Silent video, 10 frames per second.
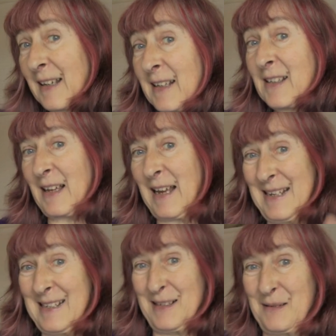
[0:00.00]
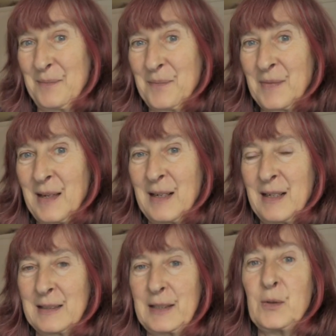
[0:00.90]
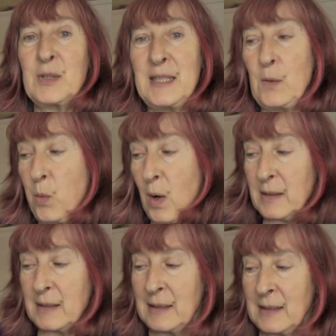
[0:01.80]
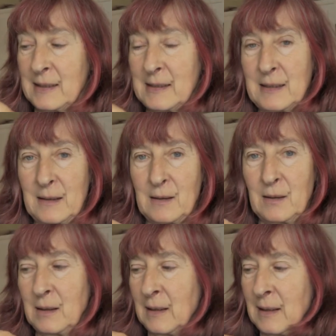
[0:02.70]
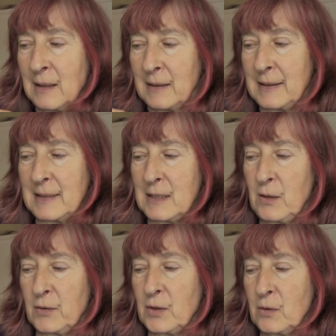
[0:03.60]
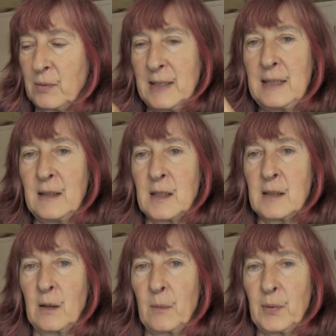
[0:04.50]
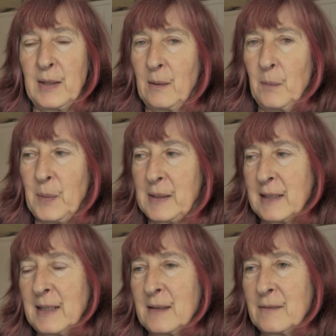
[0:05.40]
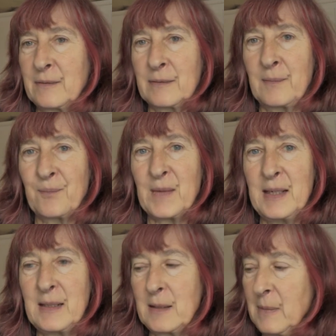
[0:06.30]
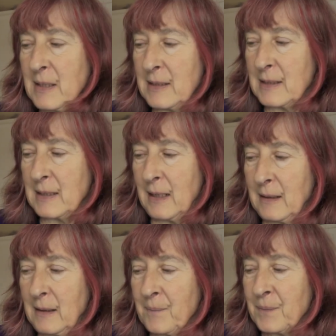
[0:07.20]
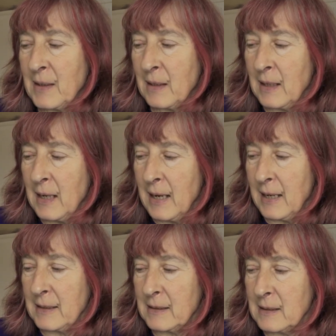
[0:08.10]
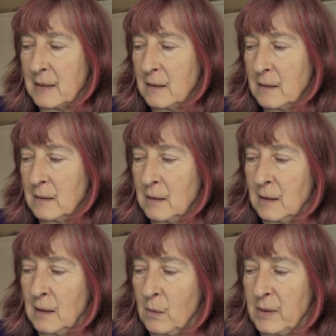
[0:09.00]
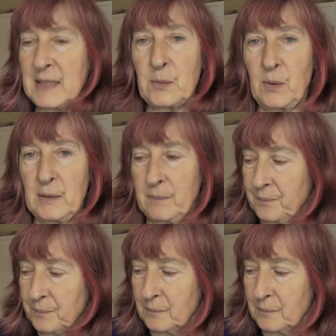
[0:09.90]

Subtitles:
in your head. So you see one circle that is not green and not brown, but a kind of intermediate colour. And with this one,